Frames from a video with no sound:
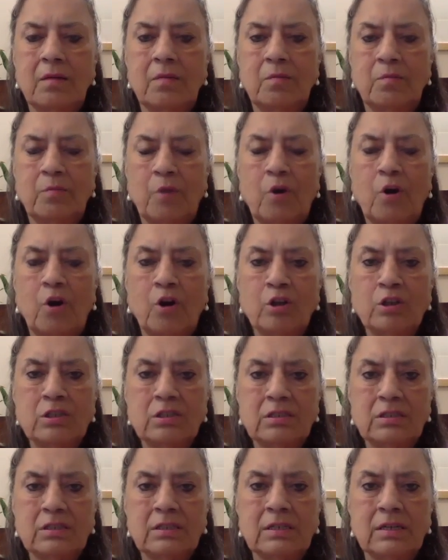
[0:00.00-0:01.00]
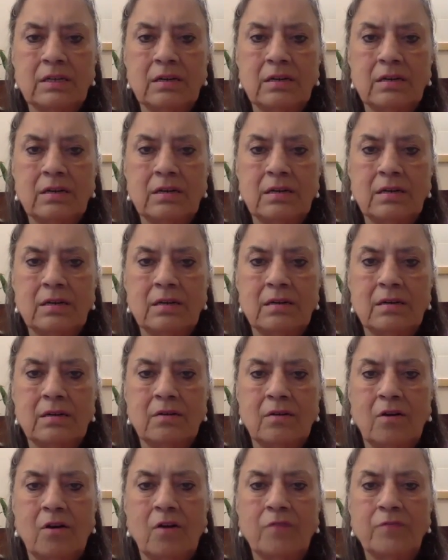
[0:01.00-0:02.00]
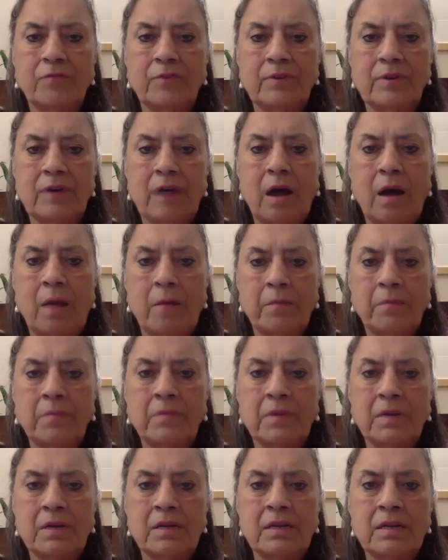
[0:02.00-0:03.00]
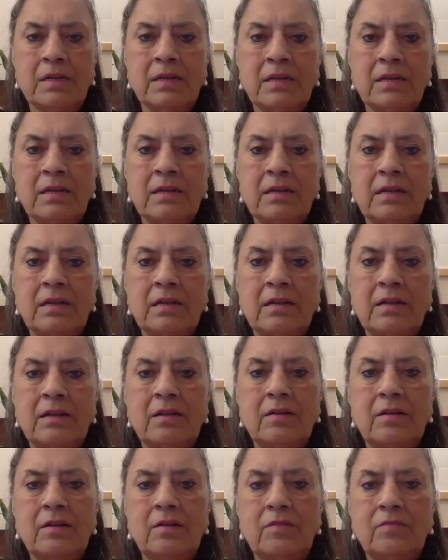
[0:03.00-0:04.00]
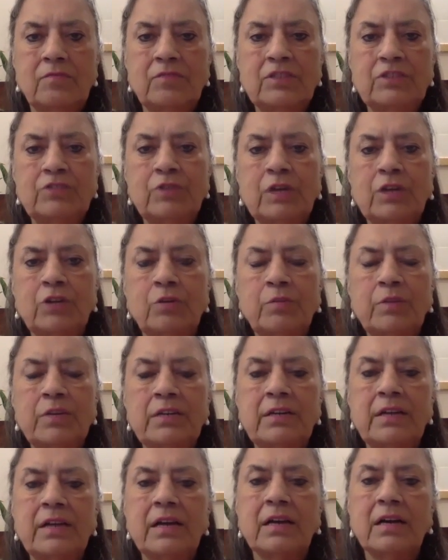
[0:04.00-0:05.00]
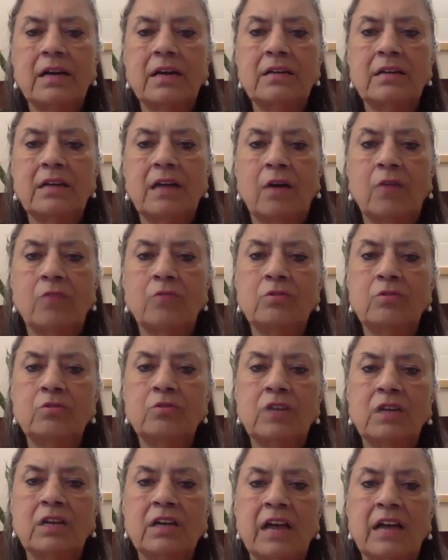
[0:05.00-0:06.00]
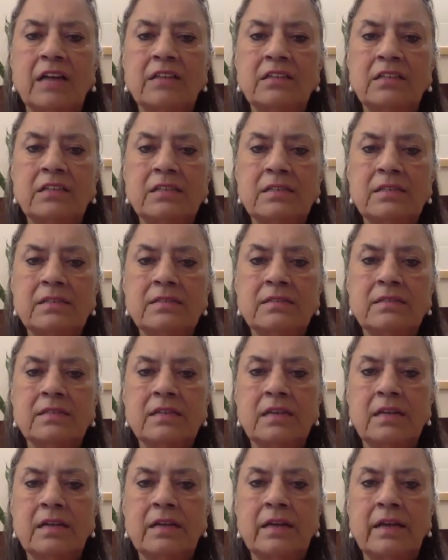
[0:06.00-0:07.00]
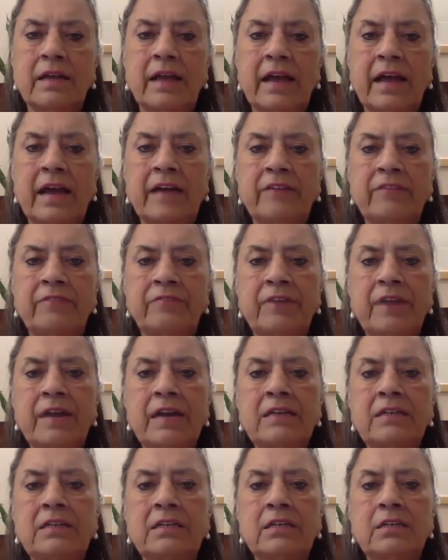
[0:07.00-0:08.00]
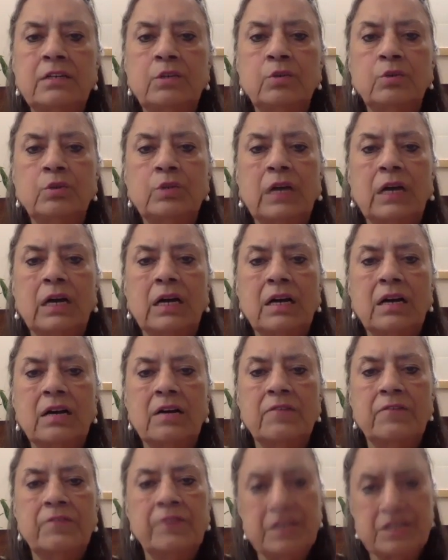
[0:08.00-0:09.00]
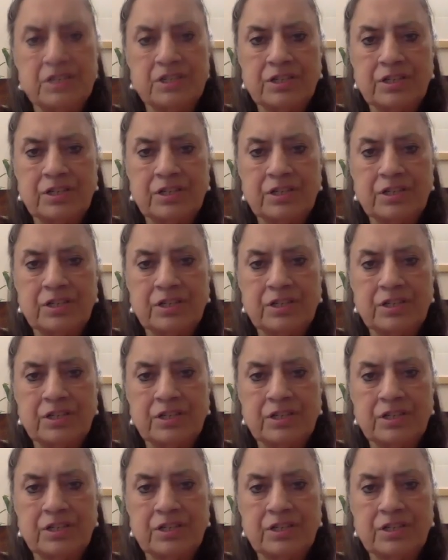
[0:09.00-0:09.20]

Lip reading: balls of Ram, which were to be taken down to the Ganges and fed to the fish.